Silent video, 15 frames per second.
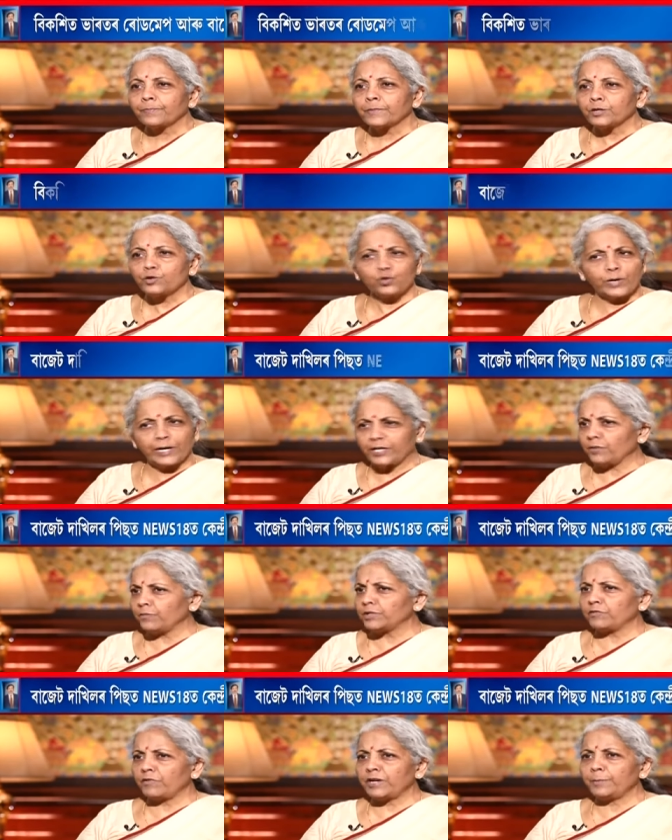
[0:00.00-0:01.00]
together with
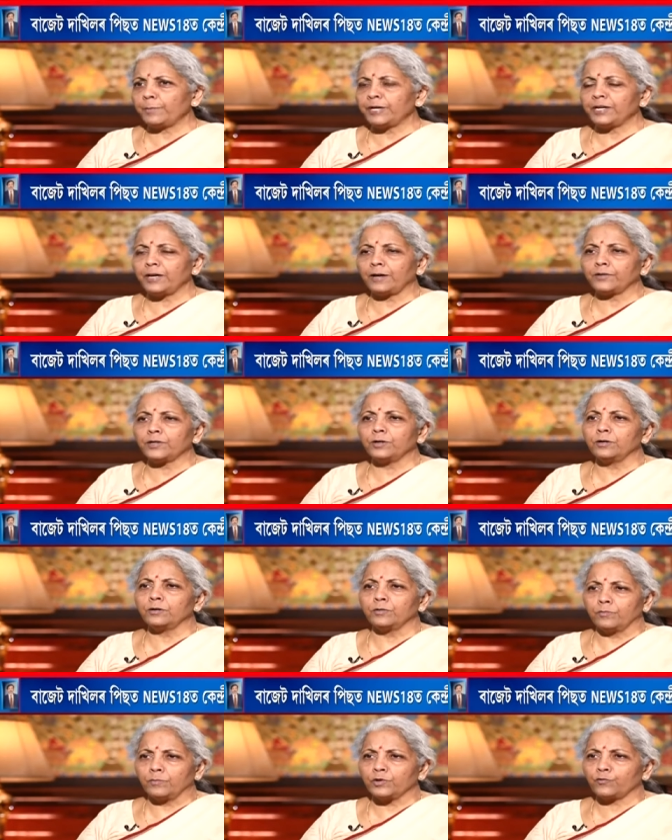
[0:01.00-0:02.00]
very many other
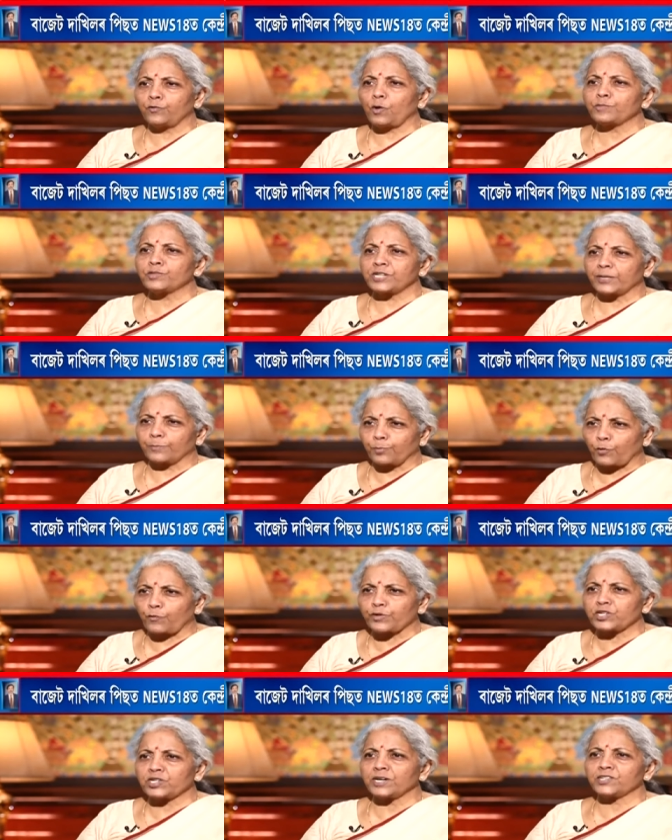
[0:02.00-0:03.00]
yes. reforms like
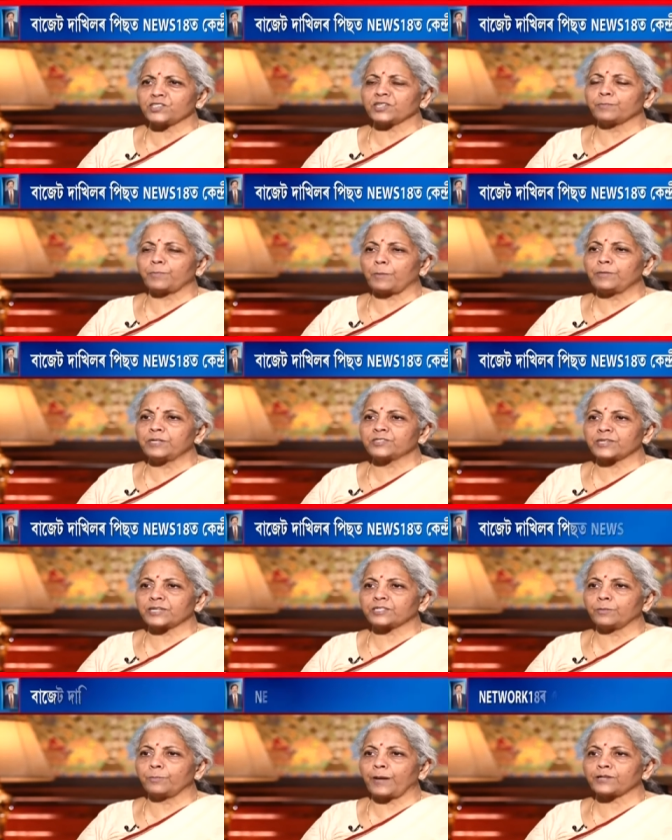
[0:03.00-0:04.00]
professionalizing public sector
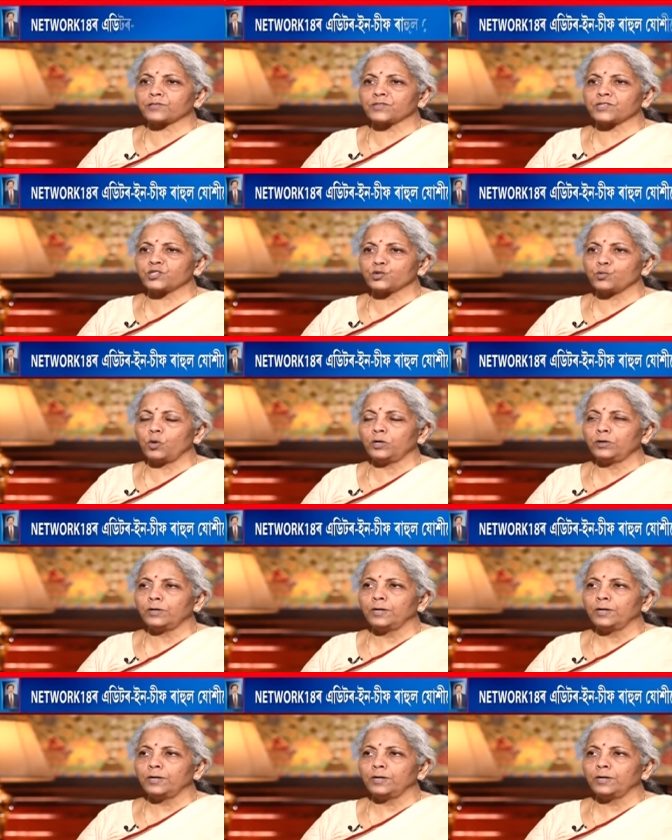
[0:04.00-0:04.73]
banks and so on,